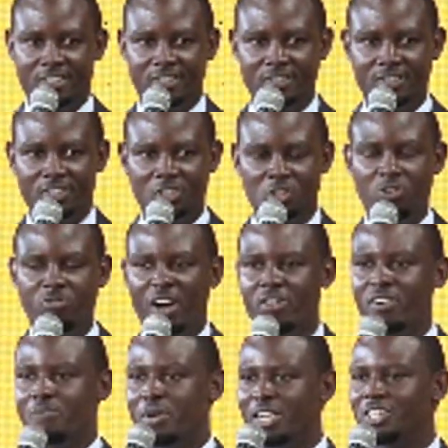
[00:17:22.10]
properly.
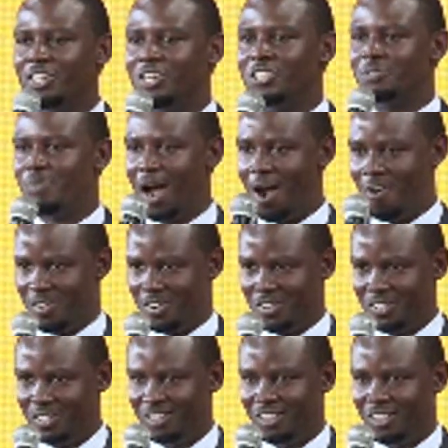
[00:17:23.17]
So
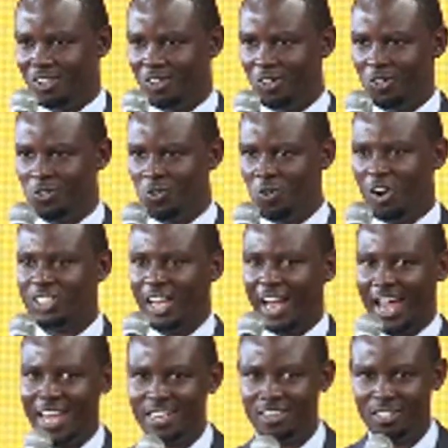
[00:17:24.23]
vulnerability is power.
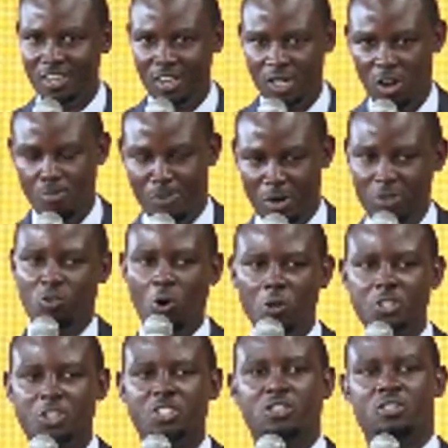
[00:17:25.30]
Do not
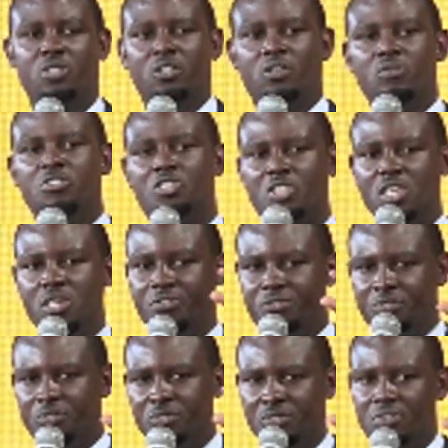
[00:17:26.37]
hide,
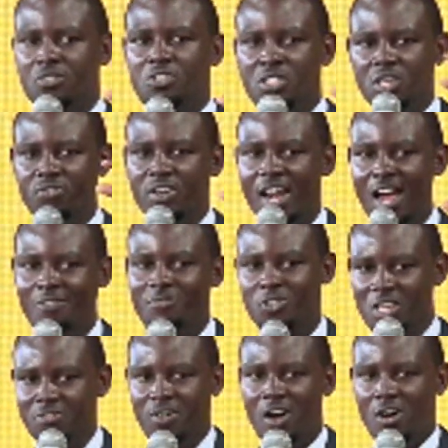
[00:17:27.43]
sieve
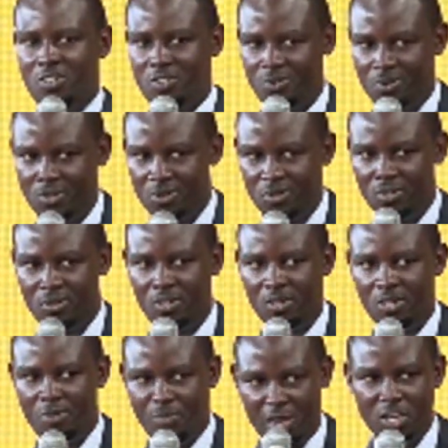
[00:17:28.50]
enough to give out,
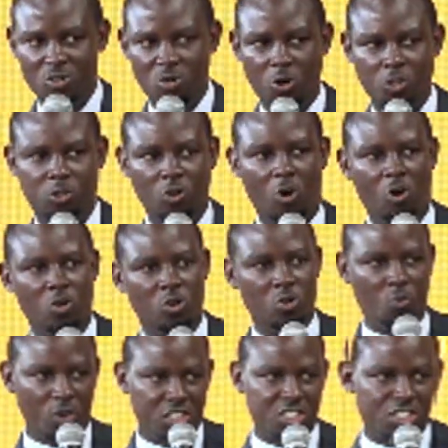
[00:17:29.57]
depending also
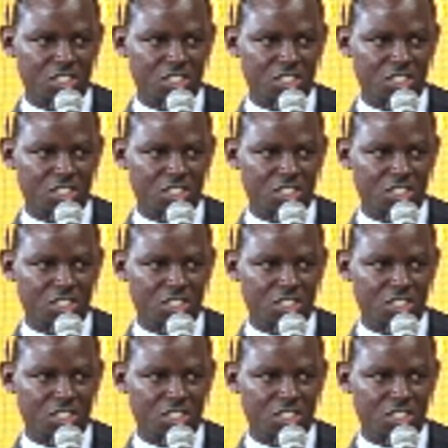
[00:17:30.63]
on